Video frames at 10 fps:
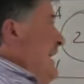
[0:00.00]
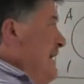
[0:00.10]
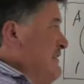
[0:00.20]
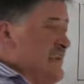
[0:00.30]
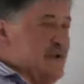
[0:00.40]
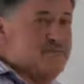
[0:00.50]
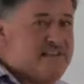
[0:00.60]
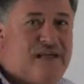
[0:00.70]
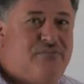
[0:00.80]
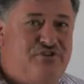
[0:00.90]
outcomes,
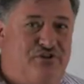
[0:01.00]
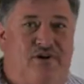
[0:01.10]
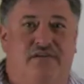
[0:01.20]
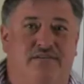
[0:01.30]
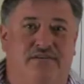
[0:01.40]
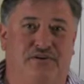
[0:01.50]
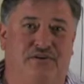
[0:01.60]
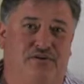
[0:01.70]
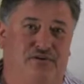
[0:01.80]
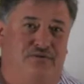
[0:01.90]
and I'm sure
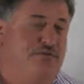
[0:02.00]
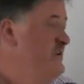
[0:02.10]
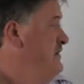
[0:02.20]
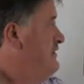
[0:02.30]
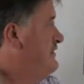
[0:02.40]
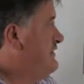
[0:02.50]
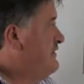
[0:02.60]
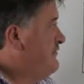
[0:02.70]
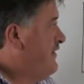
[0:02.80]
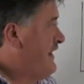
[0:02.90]
you
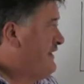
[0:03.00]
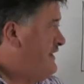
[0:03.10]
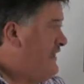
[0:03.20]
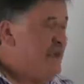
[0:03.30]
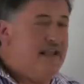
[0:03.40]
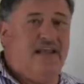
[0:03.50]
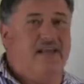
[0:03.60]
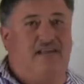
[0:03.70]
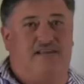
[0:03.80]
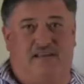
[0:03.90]
didn't find
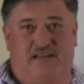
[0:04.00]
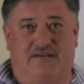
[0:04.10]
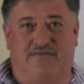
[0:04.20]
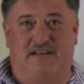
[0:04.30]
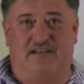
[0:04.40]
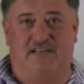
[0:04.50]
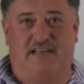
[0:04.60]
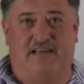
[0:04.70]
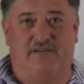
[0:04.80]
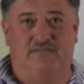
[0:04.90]
anything difficult
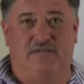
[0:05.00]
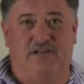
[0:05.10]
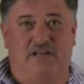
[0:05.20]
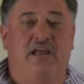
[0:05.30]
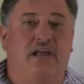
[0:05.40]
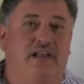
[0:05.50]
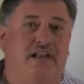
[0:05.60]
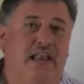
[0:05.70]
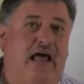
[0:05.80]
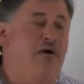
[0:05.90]
here.
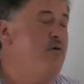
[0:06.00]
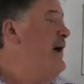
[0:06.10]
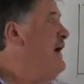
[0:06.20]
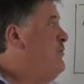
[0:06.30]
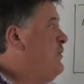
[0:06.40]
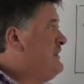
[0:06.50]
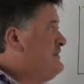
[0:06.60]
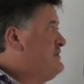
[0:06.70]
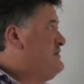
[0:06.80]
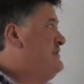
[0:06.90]
Now I
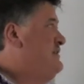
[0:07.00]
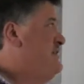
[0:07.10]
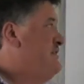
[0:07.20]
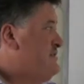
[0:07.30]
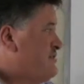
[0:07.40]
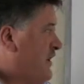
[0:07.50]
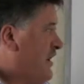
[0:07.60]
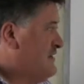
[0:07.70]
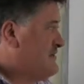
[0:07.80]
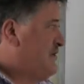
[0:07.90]
want to
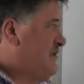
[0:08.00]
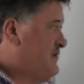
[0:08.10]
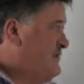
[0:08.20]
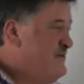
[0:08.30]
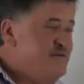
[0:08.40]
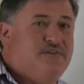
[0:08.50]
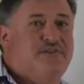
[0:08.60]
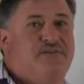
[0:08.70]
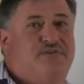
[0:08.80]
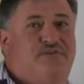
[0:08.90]
ask you
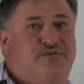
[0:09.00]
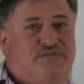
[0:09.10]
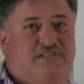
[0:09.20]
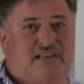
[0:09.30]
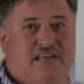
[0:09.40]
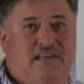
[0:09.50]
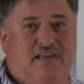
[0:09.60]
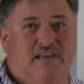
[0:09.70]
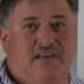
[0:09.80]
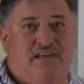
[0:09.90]
to
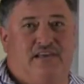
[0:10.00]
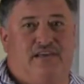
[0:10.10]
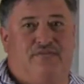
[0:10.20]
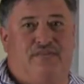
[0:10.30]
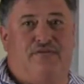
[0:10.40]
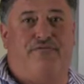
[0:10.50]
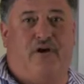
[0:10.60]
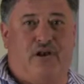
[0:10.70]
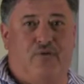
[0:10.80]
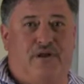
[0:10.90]
see if the
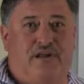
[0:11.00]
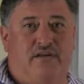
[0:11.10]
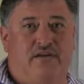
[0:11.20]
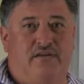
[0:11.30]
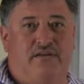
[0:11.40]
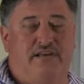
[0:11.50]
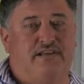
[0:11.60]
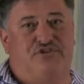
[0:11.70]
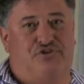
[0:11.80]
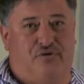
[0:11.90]
following
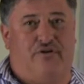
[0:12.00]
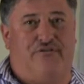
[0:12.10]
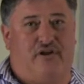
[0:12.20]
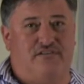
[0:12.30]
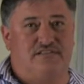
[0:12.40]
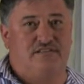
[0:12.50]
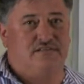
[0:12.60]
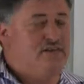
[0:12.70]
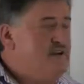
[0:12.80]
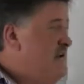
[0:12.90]
is true or false,
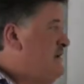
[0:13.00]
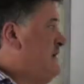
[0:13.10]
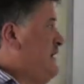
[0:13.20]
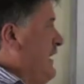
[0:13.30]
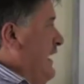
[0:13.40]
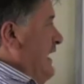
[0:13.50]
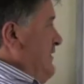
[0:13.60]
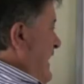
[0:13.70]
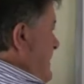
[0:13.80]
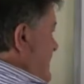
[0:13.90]

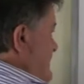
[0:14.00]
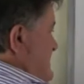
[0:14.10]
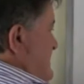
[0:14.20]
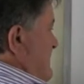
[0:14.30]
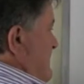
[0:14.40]
and that is,